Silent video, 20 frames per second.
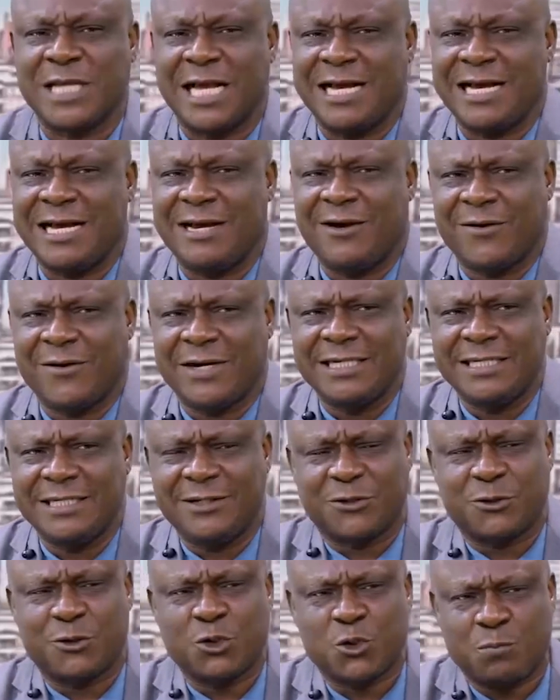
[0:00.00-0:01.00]
are already
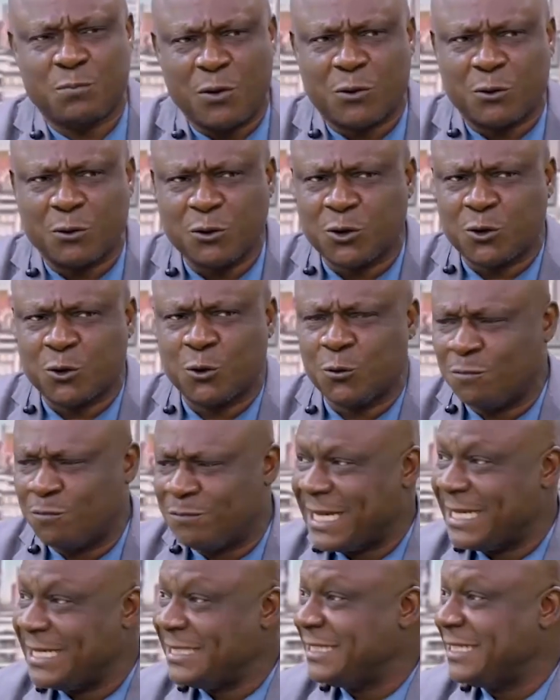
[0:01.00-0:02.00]
also spoken to
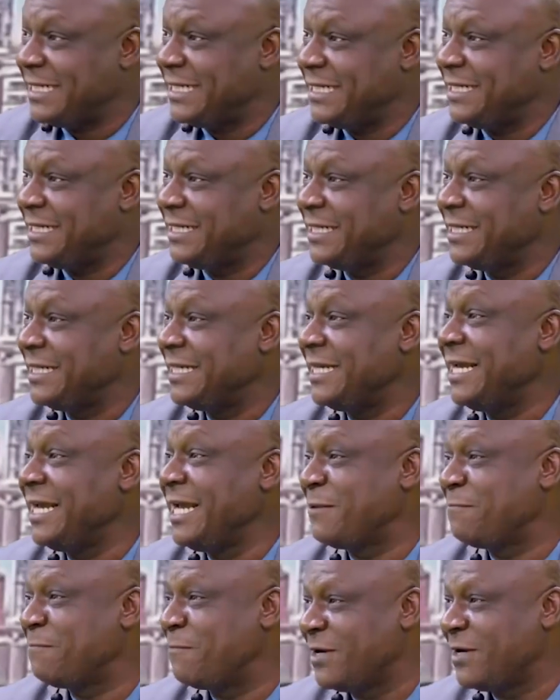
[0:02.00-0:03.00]
by the
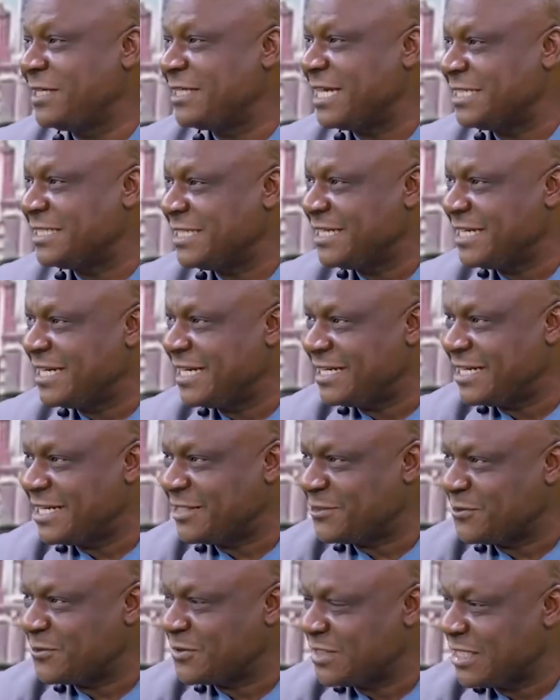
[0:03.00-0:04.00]
8-point agenda,
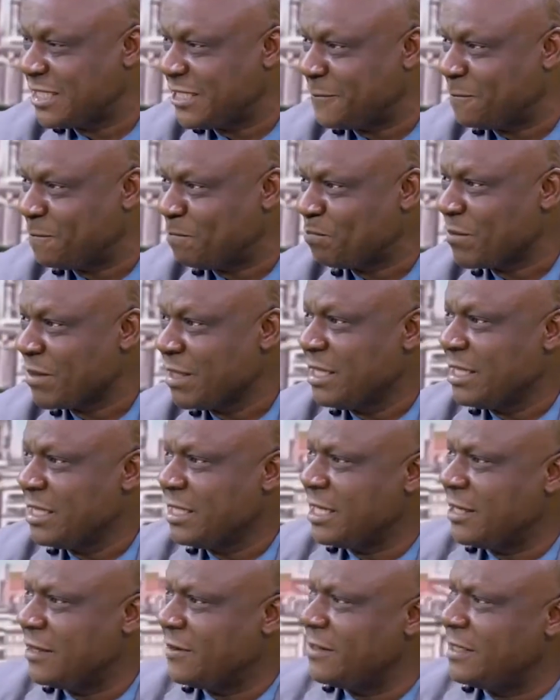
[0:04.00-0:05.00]
as you see.
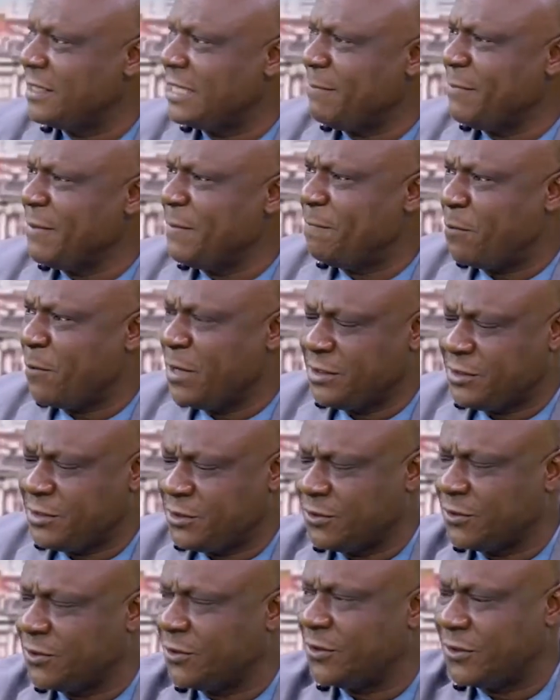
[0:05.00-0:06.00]
Now, let me point
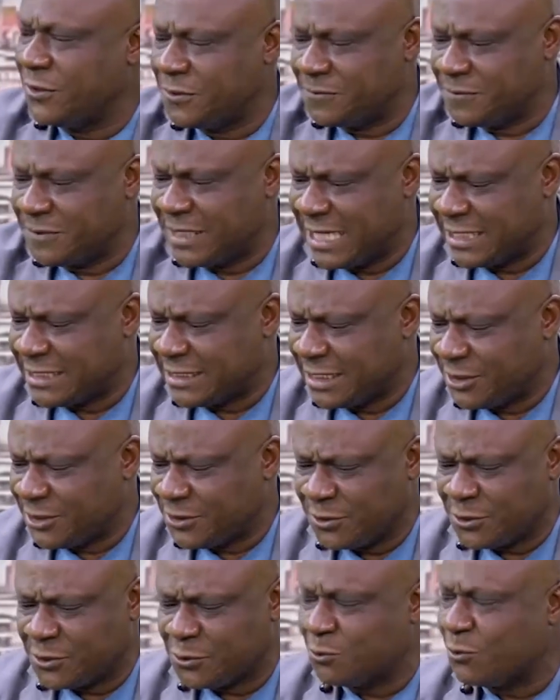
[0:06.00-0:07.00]
your
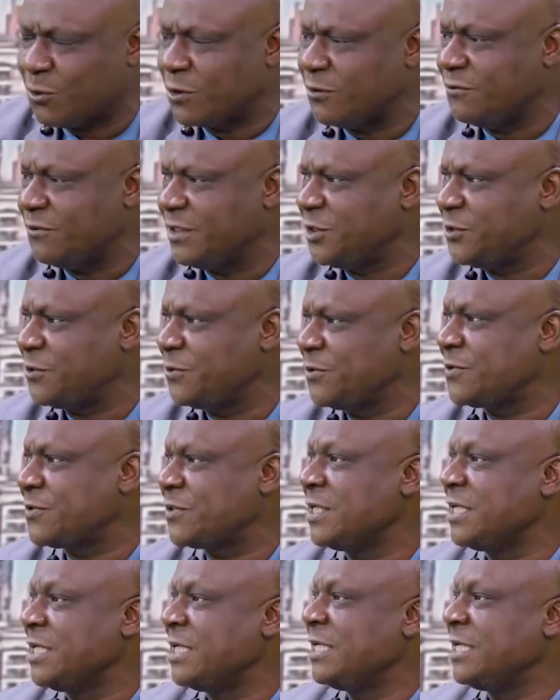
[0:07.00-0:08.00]
attention to one of the
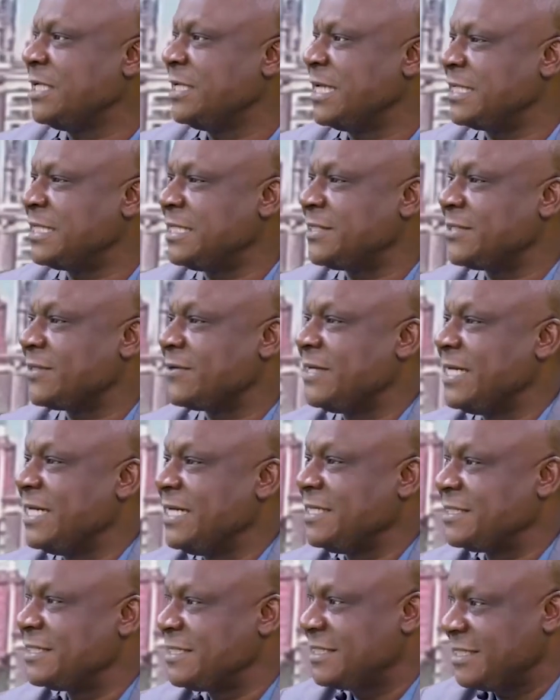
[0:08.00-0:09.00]
issues that is
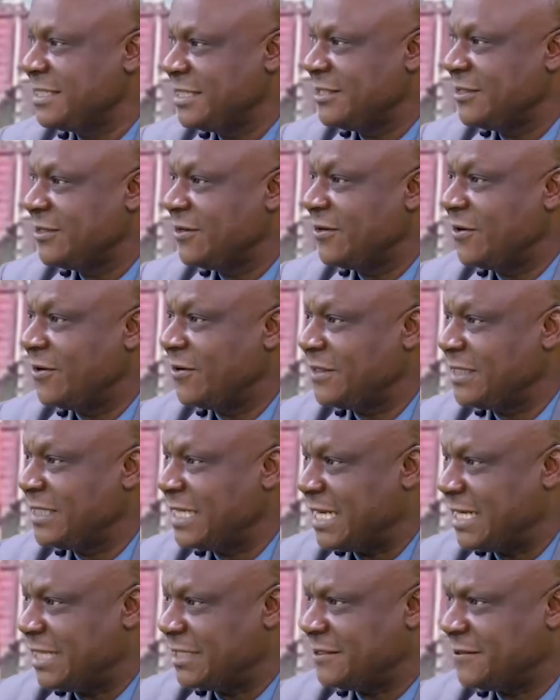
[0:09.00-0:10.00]
raised on
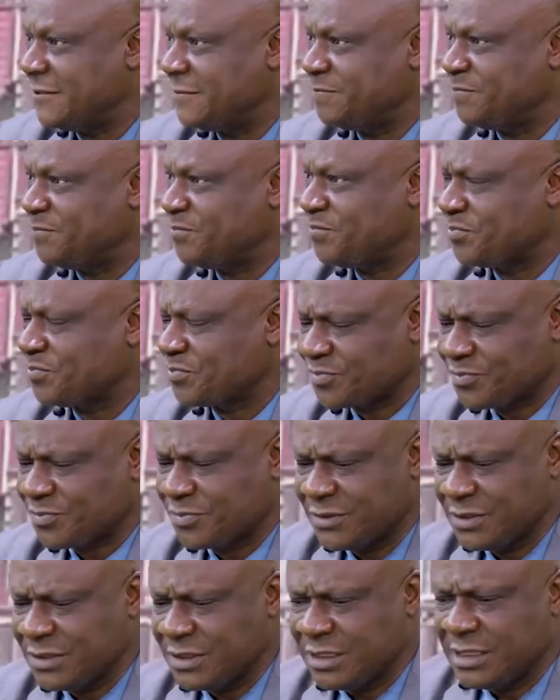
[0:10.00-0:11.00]
that.
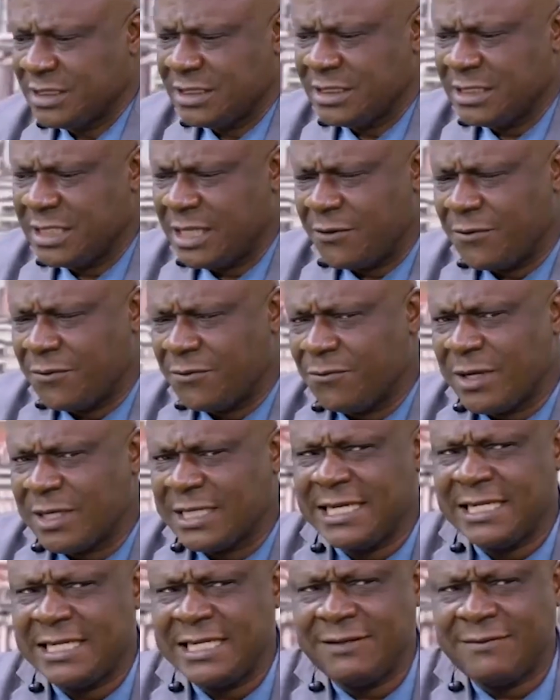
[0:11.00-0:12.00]
Now, what
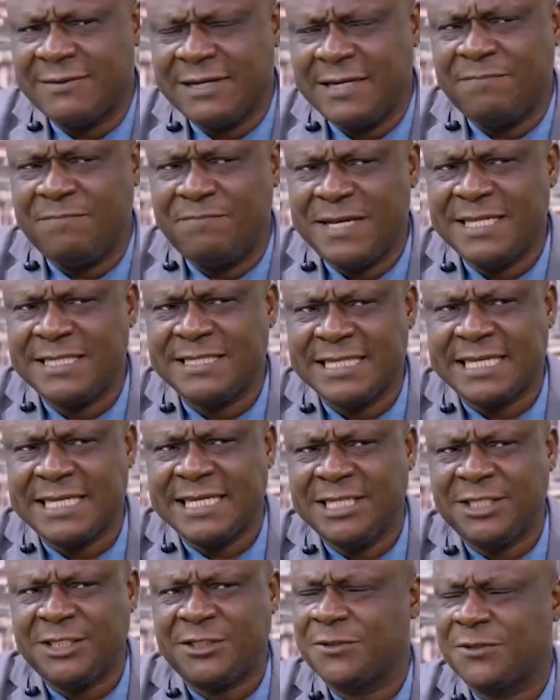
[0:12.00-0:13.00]
are the real basic
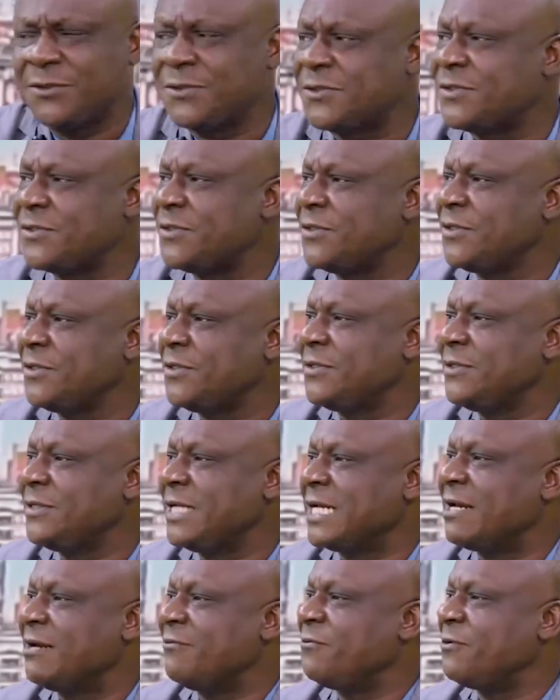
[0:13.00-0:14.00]
issues
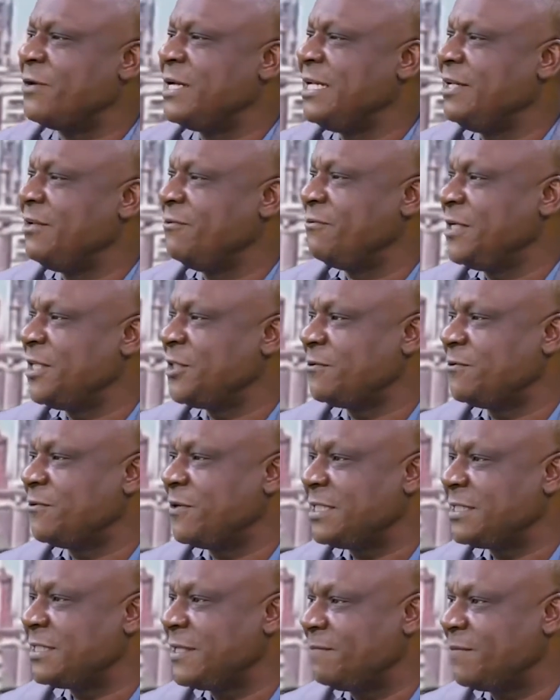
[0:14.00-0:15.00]
that are fueling inflation, for
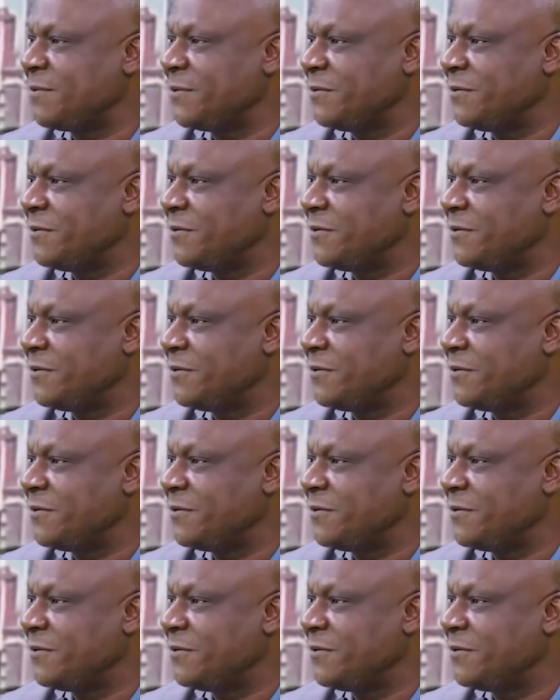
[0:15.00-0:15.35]
example?